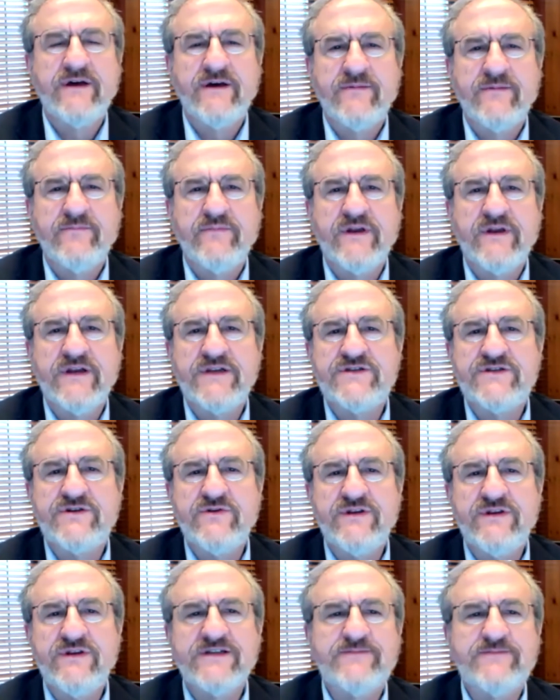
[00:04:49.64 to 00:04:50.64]
but it soon
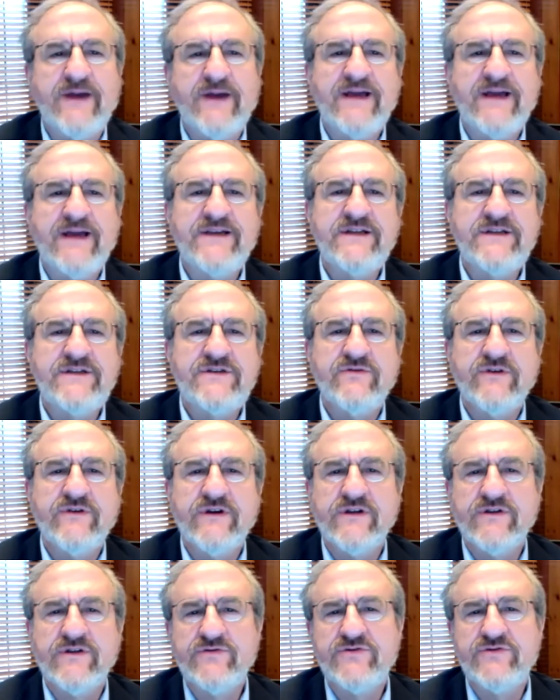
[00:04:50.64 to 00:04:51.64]
expanded to
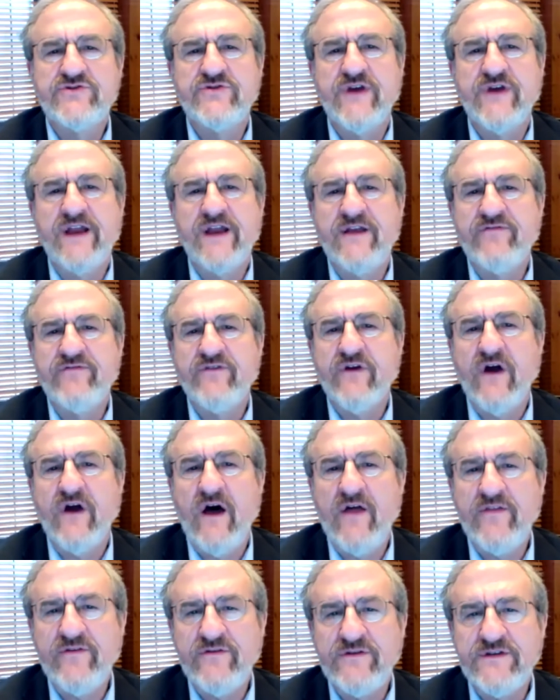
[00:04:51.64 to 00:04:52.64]
include training for
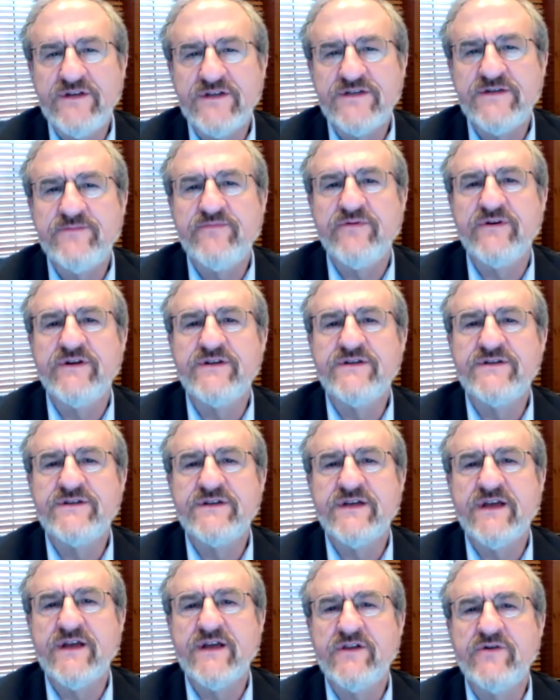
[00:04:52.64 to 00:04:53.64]
other disciplines,
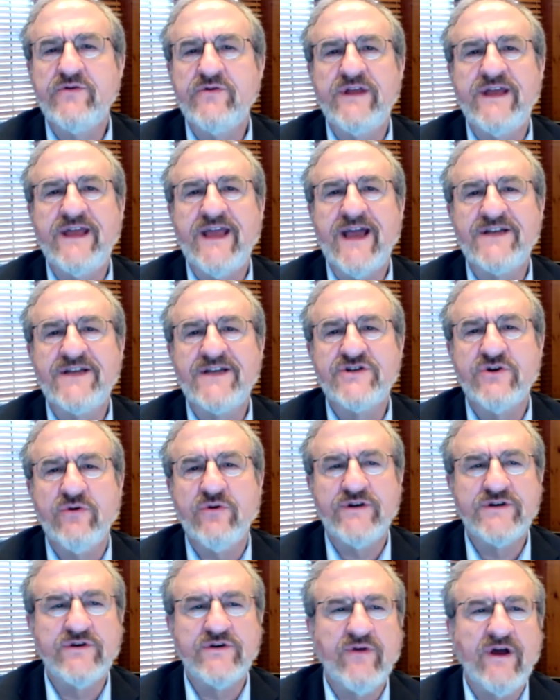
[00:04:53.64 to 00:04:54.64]
including
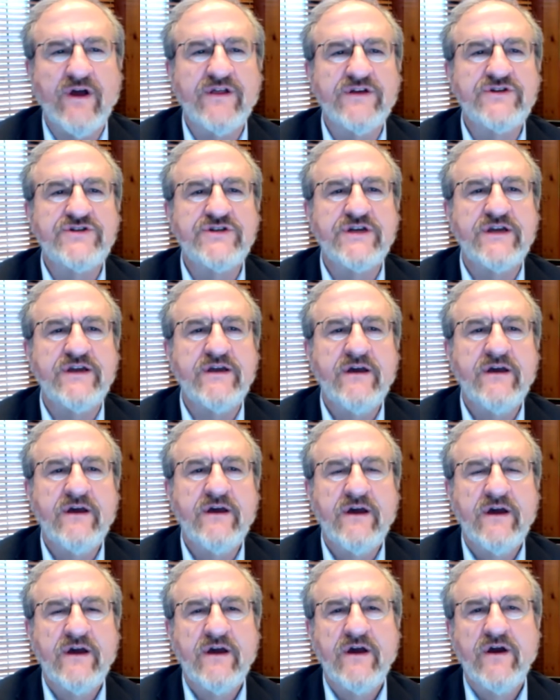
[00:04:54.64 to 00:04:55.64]
gastroenterology,
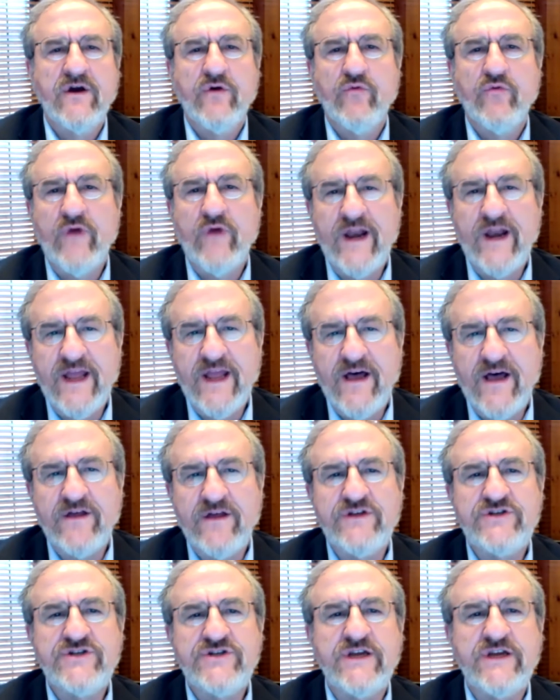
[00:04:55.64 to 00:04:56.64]

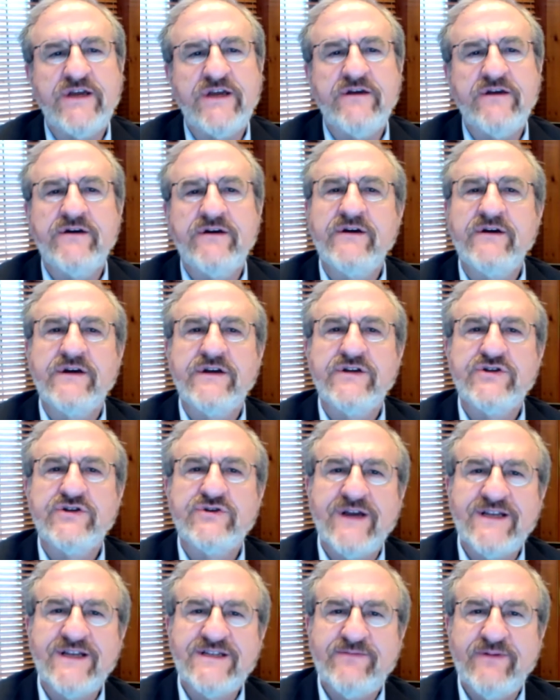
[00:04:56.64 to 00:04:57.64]
radiology,
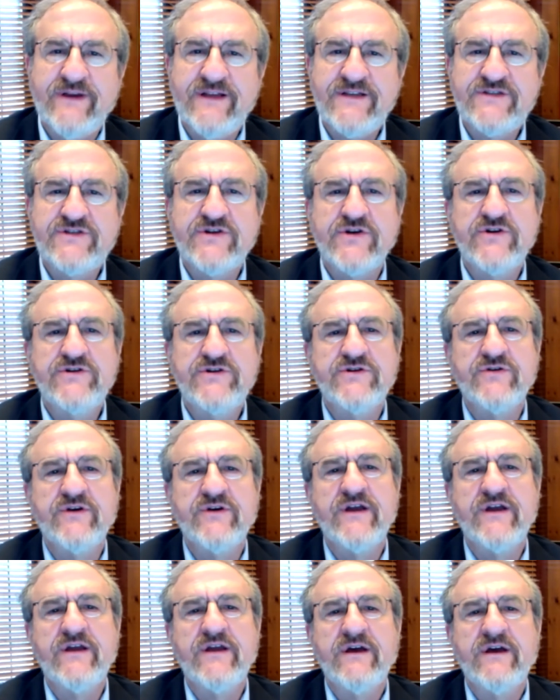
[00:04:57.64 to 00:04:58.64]
transplant
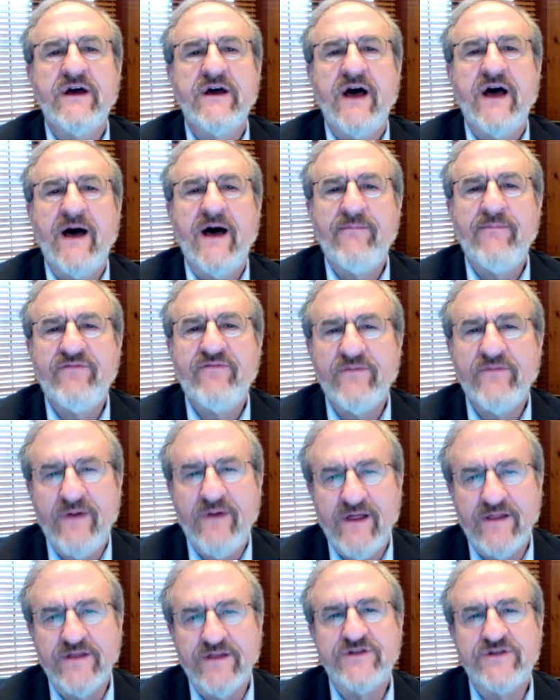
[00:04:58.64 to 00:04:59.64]
surgery,
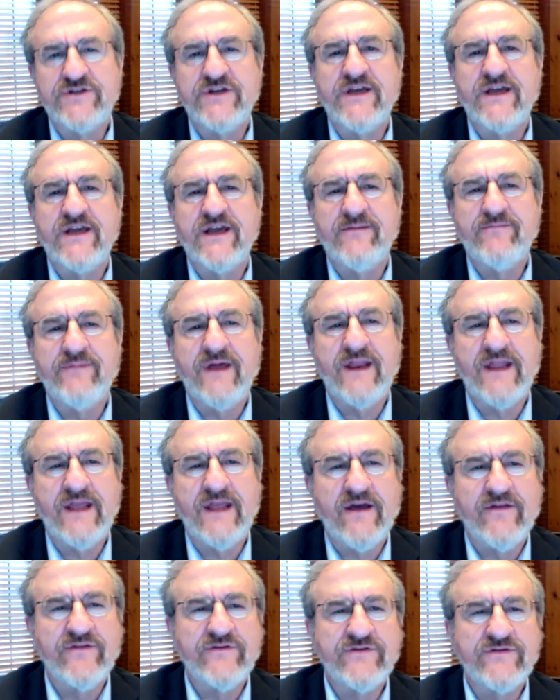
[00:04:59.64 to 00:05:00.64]
ophthalmology, and many
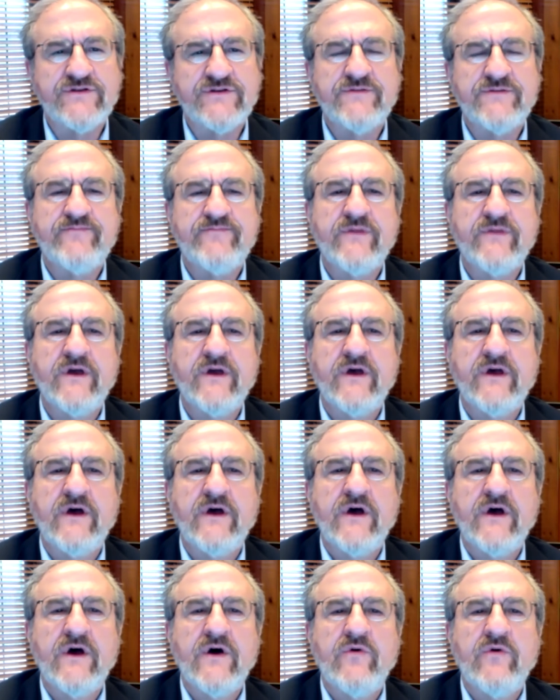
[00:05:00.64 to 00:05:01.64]
others.
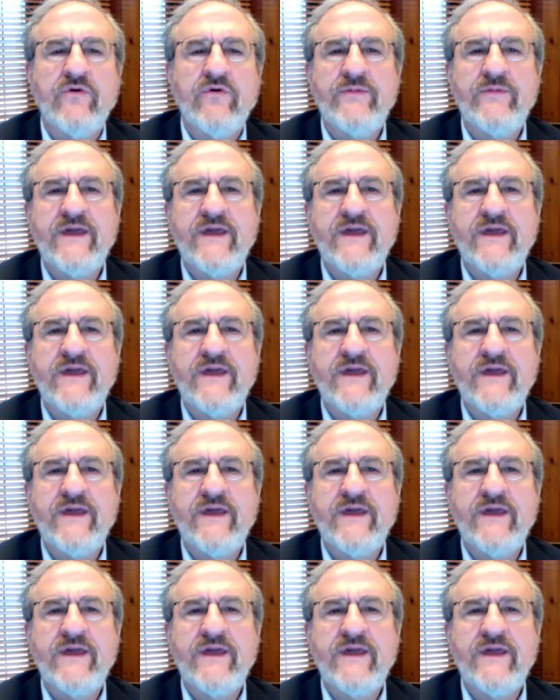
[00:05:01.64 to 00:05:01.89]
We'll be